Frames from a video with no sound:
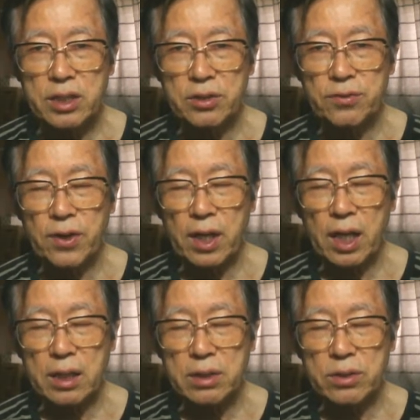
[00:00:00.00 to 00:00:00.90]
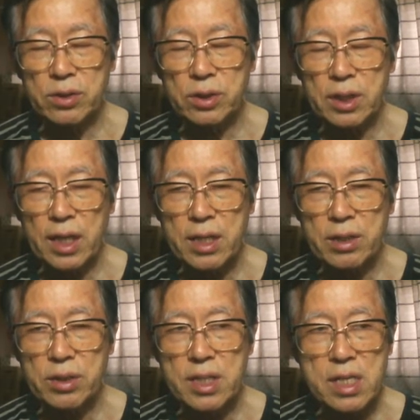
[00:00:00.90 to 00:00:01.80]
she forgot to
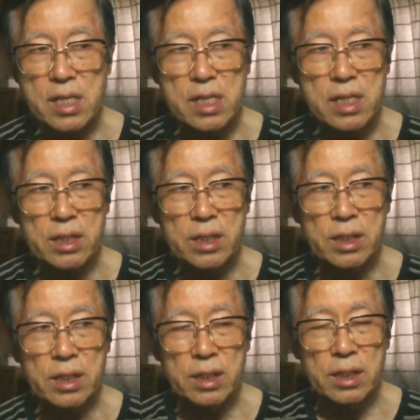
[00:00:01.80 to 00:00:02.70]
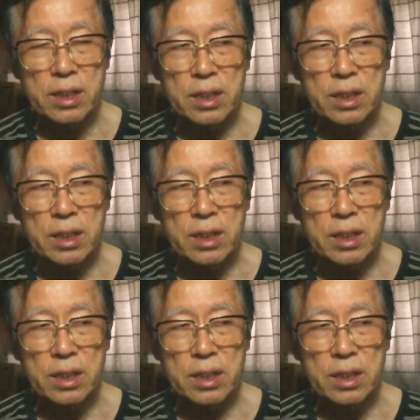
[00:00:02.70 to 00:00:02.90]
take the